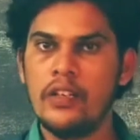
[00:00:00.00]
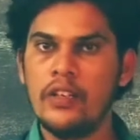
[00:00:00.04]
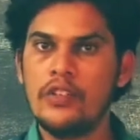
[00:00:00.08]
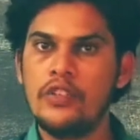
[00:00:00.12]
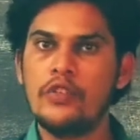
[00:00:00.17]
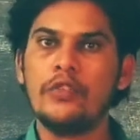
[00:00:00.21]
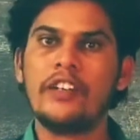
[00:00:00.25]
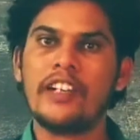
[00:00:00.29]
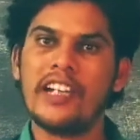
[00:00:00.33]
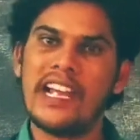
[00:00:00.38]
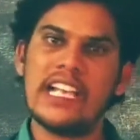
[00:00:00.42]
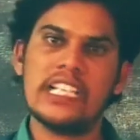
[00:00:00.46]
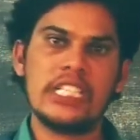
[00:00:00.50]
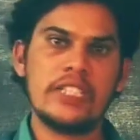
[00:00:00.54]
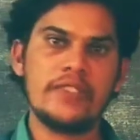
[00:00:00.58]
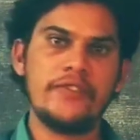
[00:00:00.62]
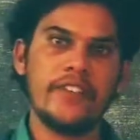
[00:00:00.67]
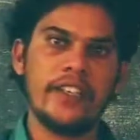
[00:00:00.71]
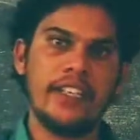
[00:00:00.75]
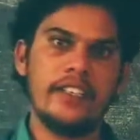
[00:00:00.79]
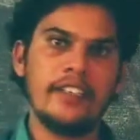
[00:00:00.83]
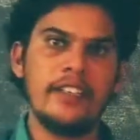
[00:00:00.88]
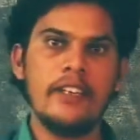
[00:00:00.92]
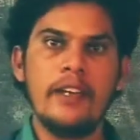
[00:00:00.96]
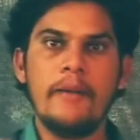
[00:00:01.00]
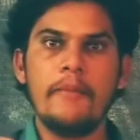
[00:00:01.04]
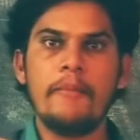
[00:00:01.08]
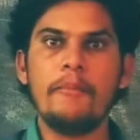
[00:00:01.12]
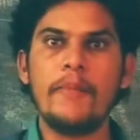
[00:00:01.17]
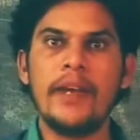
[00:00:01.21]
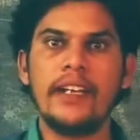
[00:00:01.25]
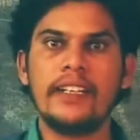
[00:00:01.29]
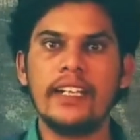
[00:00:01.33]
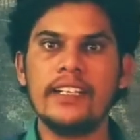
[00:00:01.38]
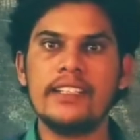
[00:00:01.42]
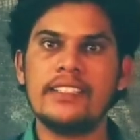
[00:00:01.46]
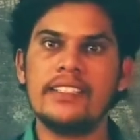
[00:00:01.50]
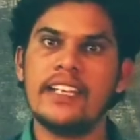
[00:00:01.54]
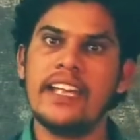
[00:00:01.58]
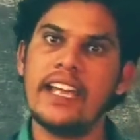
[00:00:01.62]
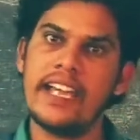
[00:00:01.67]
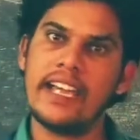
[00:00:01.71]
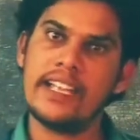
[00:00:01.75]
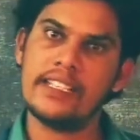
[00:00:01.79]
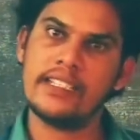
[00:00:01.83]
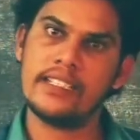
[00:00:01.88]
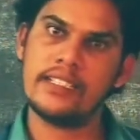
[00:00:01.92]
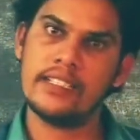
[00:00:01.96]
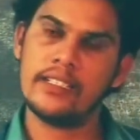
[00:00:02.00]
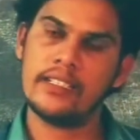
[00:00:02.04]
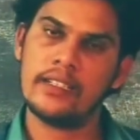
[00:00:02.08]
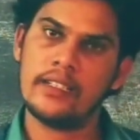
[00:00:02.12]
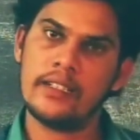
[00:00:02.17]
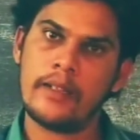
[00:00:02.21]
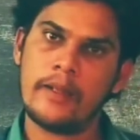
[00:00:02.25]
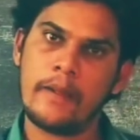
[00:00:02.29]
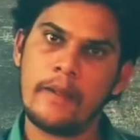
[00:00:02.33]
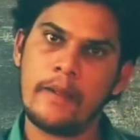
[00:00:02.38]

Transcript: to classify metals as